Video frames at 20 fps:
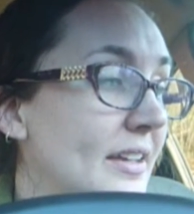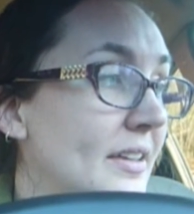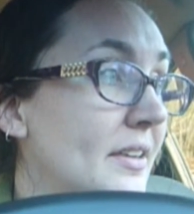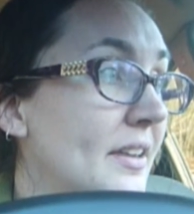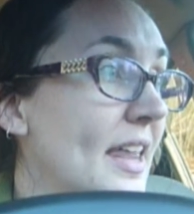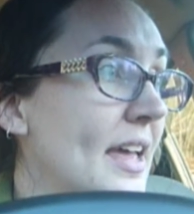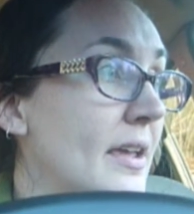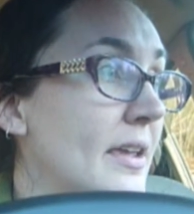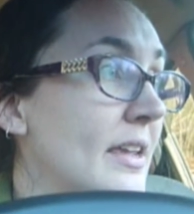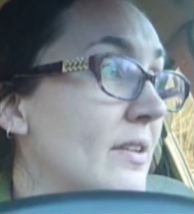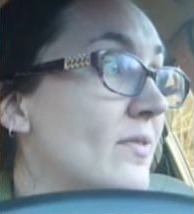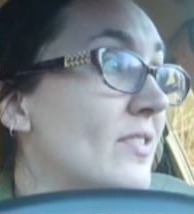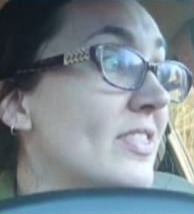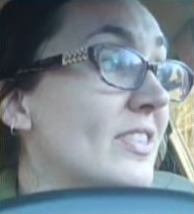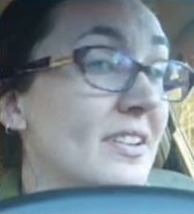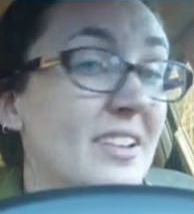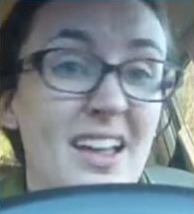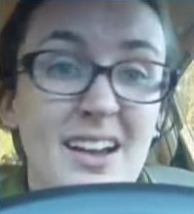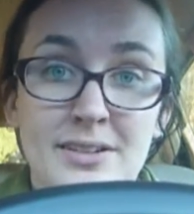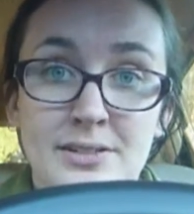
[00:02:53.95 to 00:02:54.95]
like even
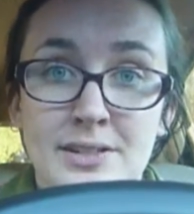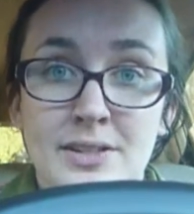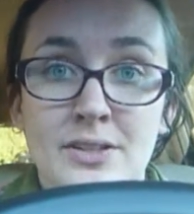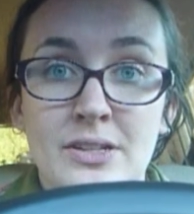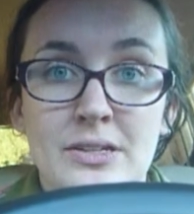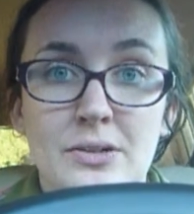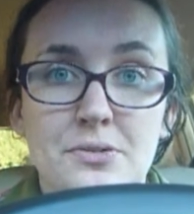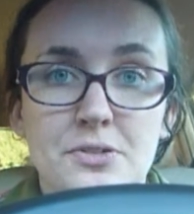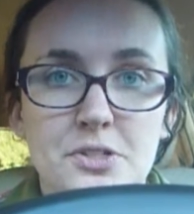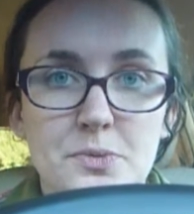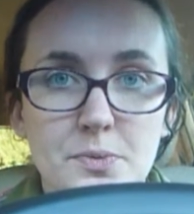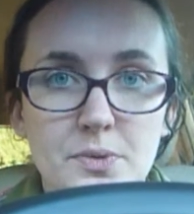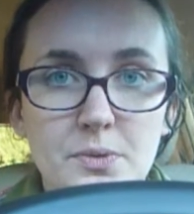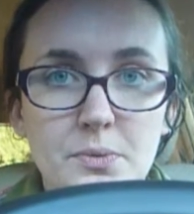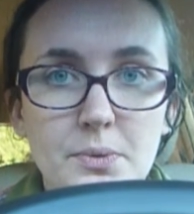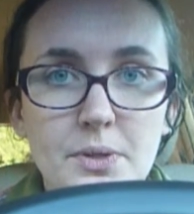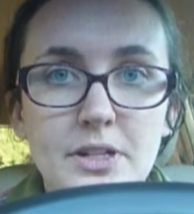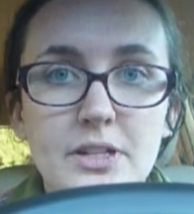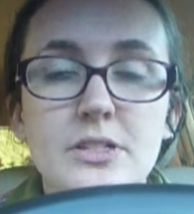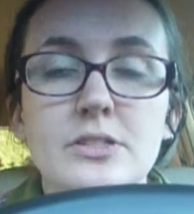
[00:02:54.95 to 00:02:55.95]
the locks on the doors
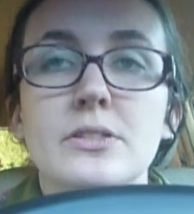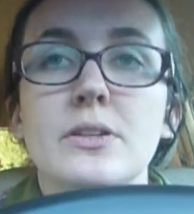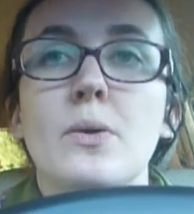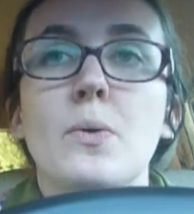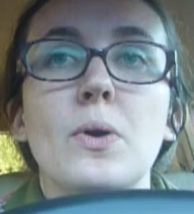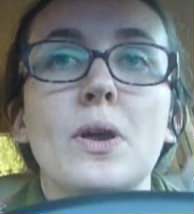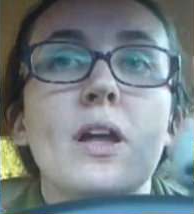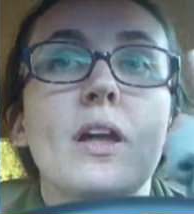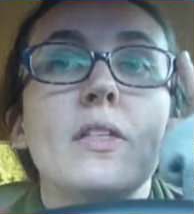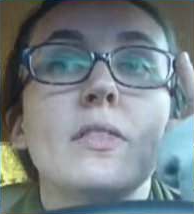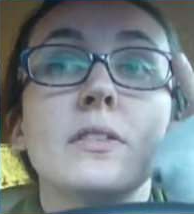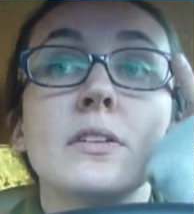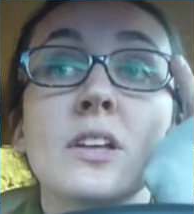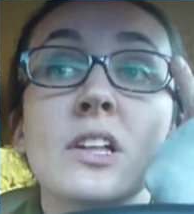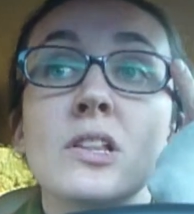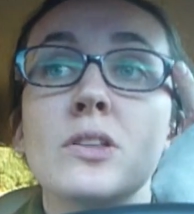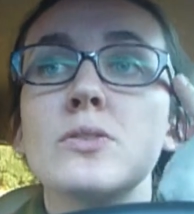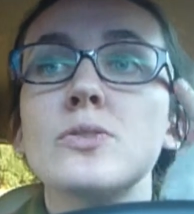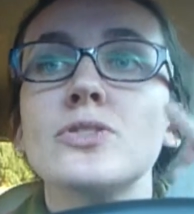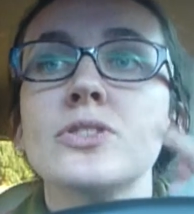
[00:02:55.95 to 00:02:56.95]
wouldn't work so the
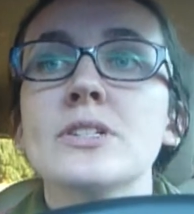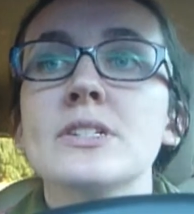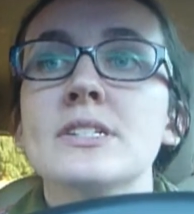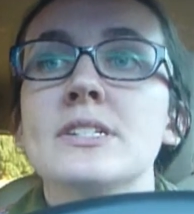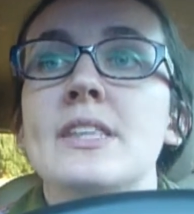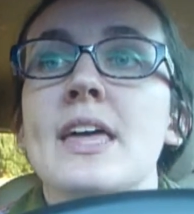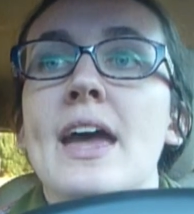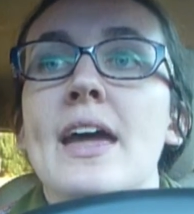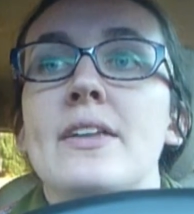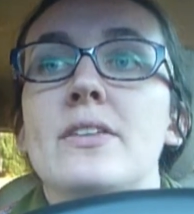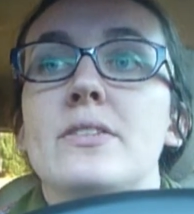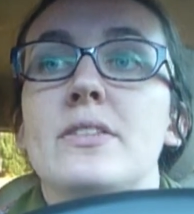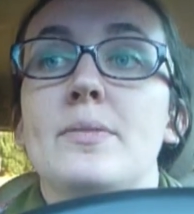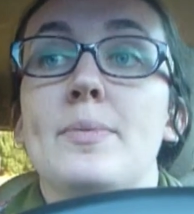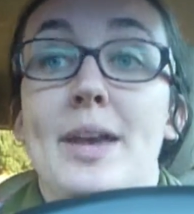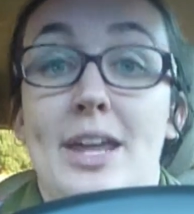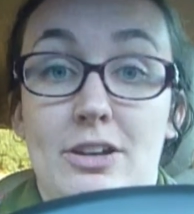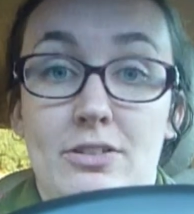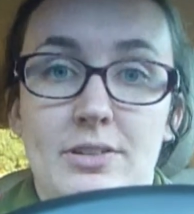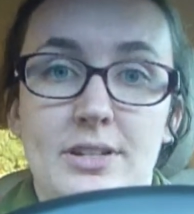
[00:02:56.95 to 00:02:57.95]
conclusion is that the
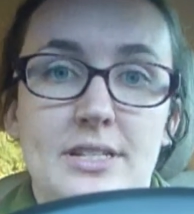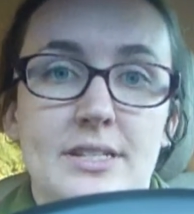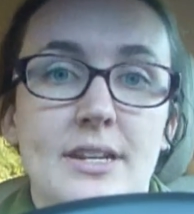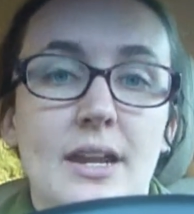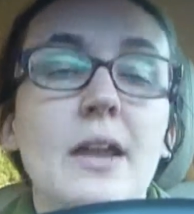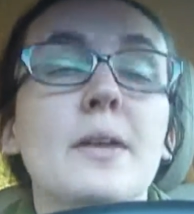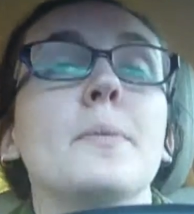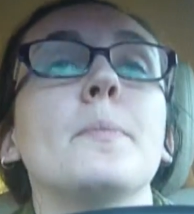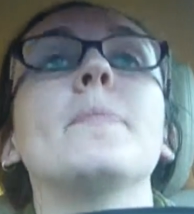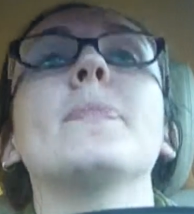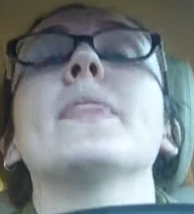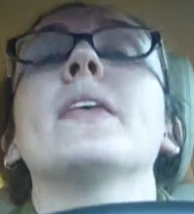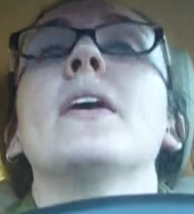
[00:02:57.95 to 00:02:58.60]
battery's dead